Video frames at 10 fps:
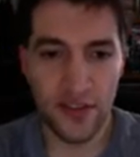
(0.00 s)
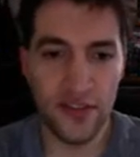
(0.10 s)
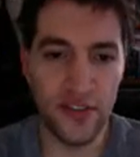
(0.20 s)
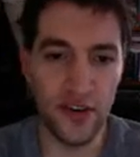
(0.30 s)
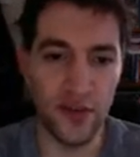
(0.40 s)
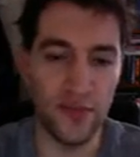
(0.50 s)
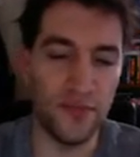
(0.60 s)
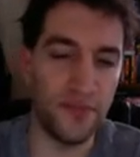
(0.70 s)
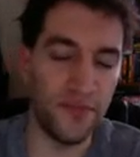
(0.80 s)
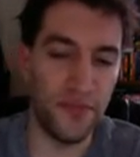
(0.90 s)
So
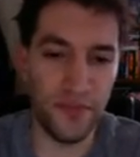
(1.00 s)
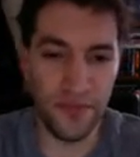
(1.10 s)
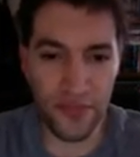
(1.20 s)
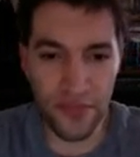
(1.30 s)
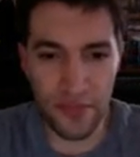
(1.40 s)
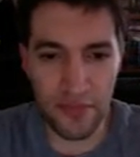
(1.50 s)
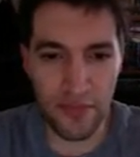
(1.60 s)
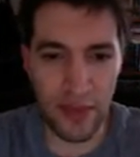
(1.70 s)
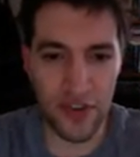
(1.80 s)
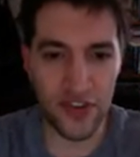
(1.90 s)

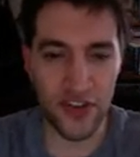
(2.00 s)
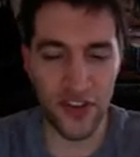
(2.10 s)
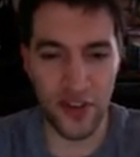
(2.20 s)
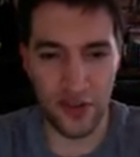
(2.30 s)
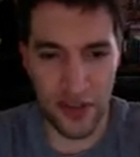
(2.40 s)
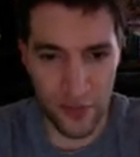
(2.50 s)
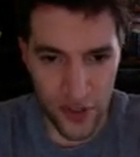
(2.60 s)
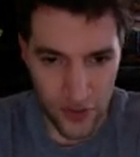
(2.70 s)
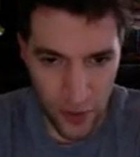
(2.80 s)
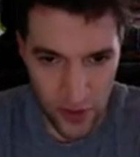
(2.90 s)
maybe it's just,
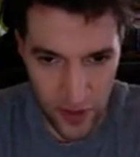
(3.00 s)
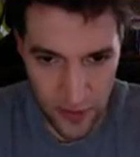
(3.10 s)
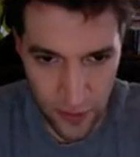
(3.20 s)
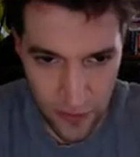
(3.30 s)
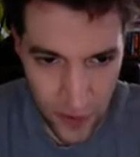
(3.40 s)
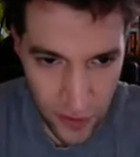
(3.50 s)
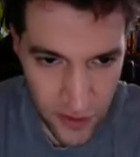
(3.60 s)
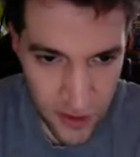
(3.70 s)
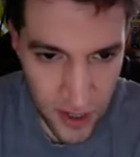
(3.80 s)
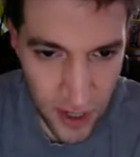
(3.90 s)
different strokes for different
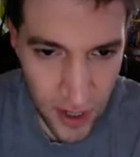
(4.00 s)
folks.